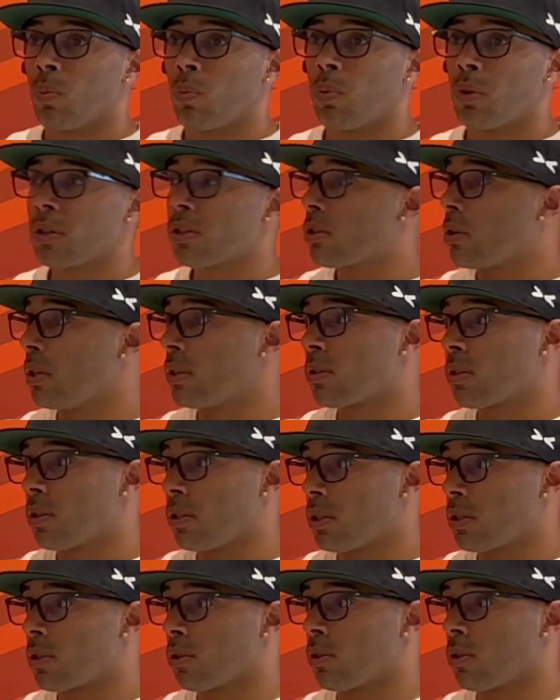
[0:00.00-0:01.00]
what is your
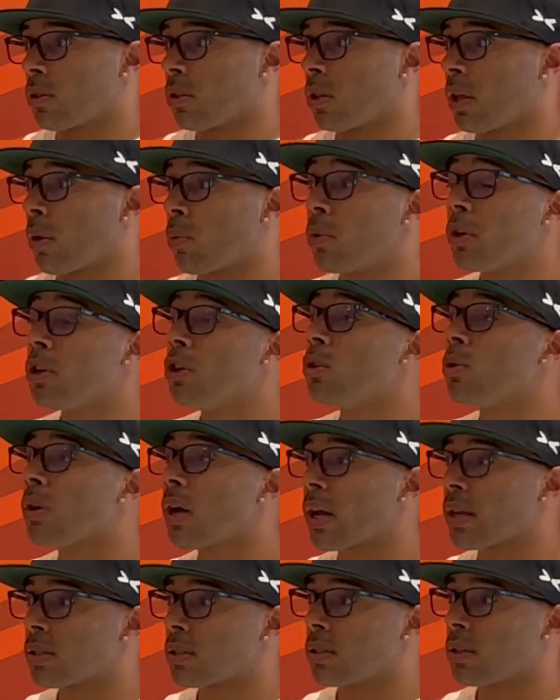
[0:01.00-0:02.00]
insulation looking like? What are you
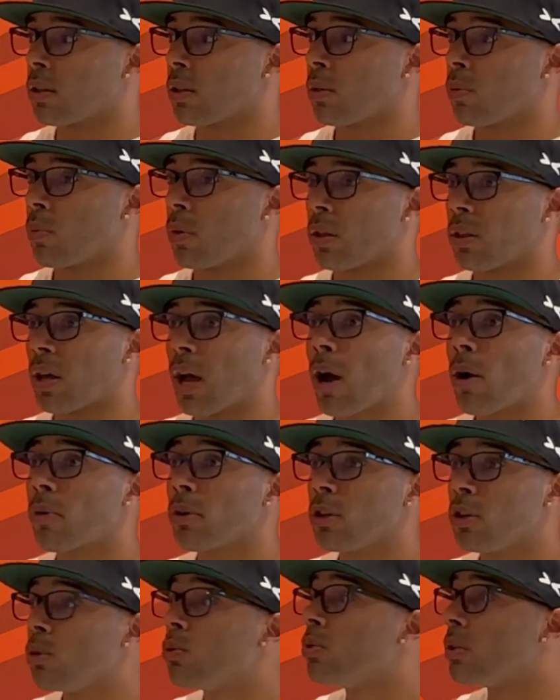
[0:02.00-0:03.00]
guys dealing with? How
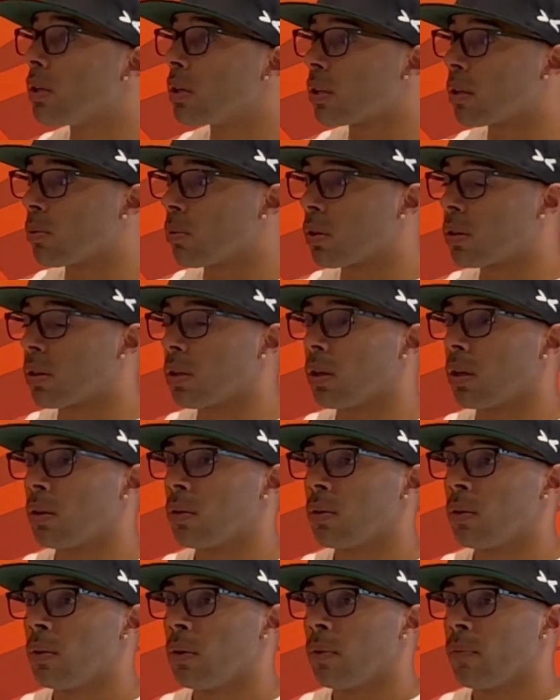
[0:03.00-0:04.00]
are you dealing with it?
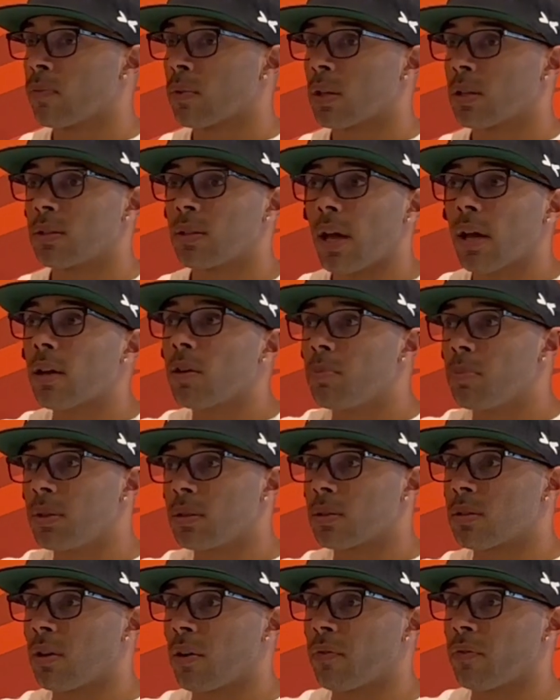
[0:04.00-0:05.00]
Yeah because that could be
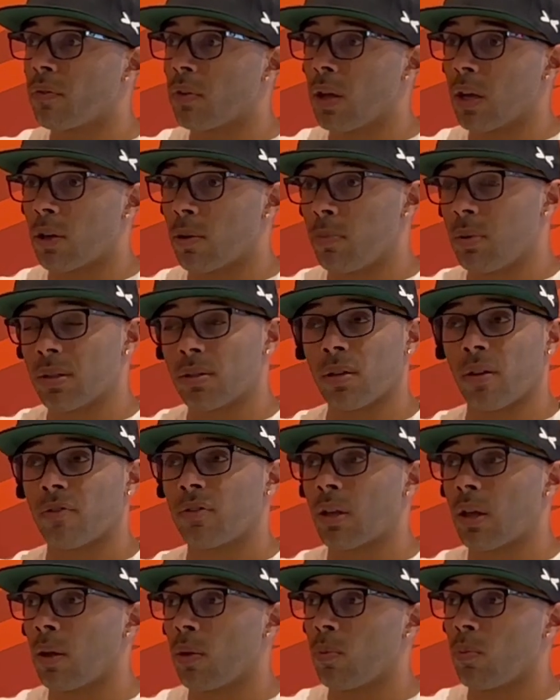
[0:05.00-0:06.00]
stuff. It could be
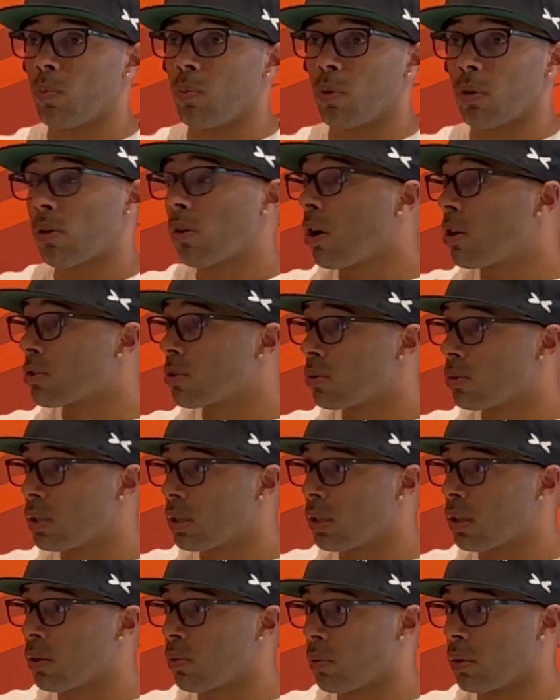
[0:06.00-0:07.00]
stuff that we're also
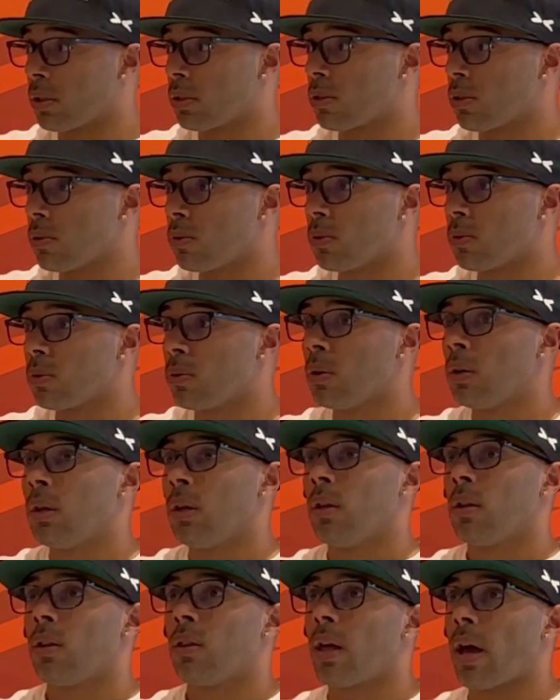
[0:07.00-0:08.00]
dealing with too.
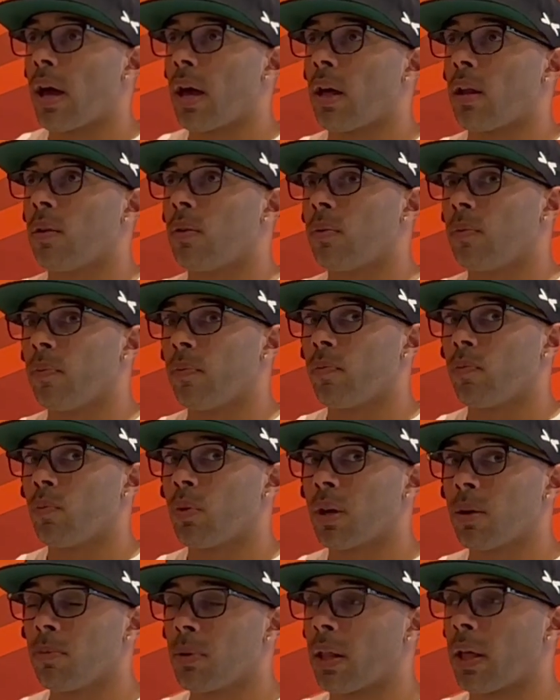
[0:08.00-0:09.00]
That
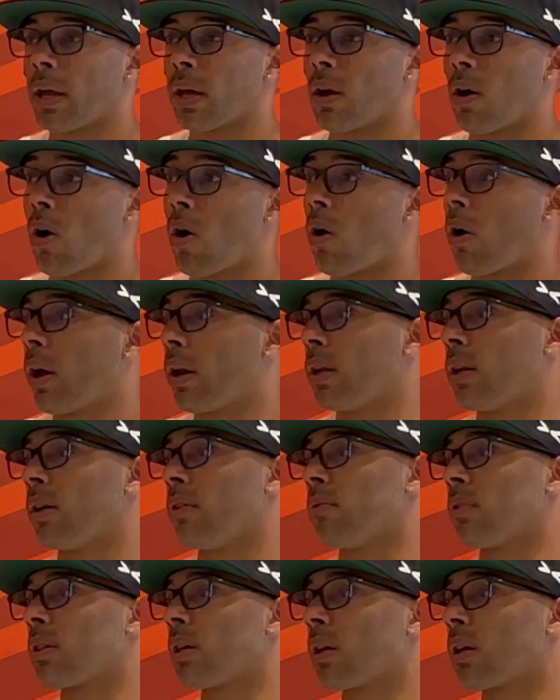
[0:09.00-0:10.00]
we can be like, oh, I didn't
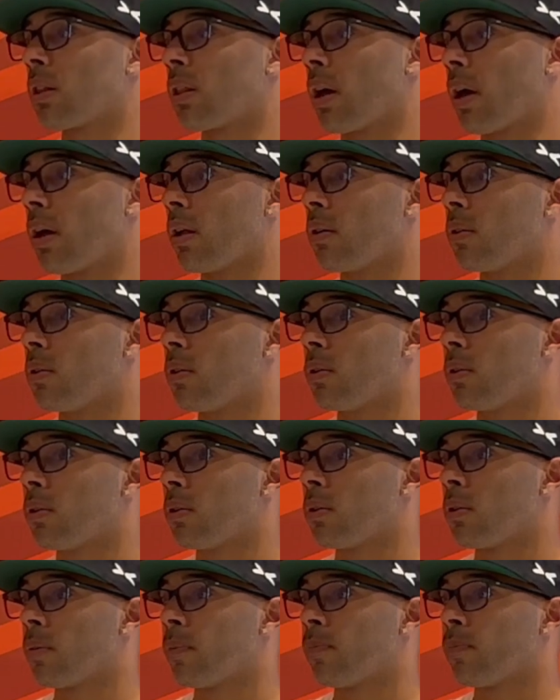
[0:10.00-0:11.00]
even think of that.
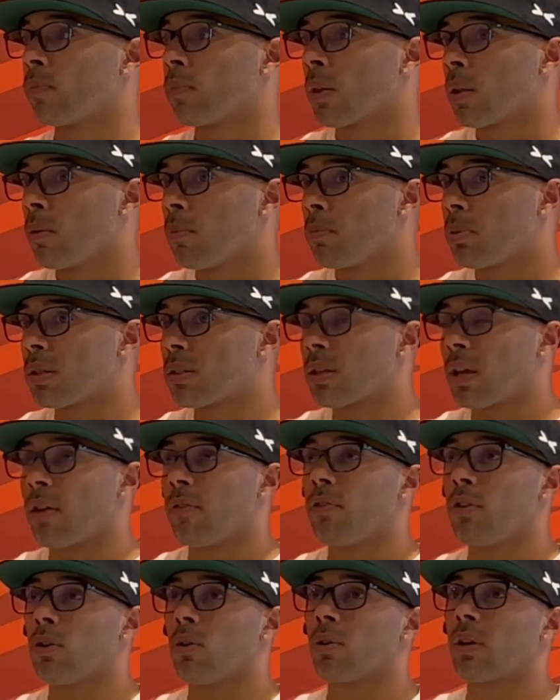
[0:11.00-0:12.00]
But it's like
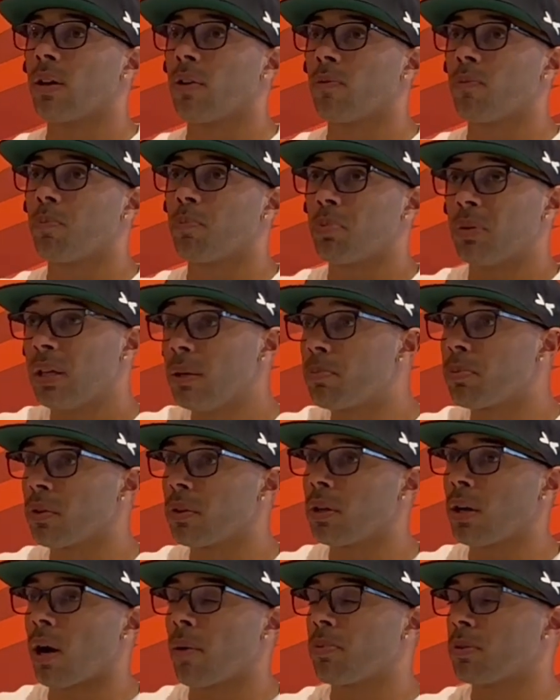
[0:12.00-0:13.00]
if you don't give people
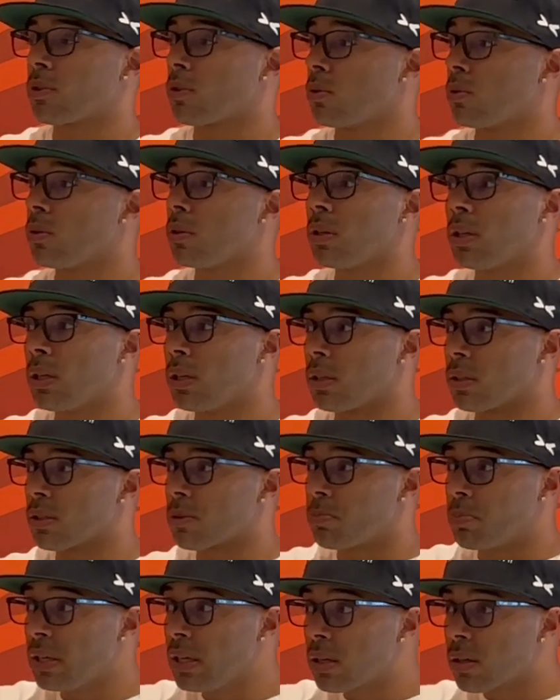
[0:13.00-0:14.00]
the opportunity to
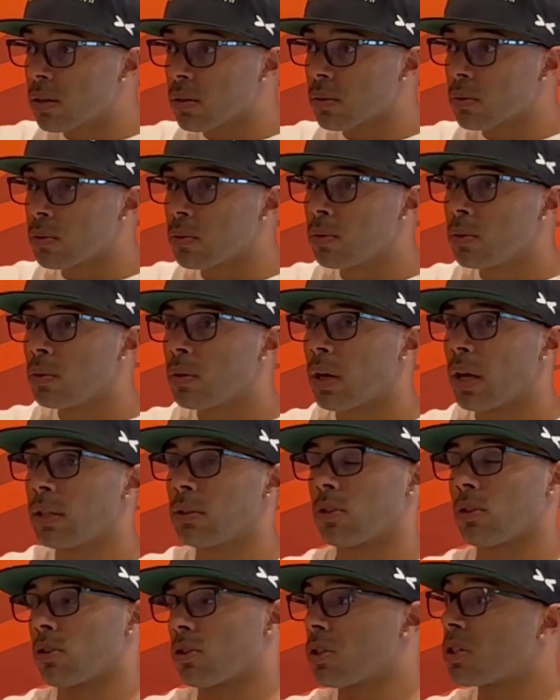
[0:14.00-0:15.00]
speak mm-hmm. and to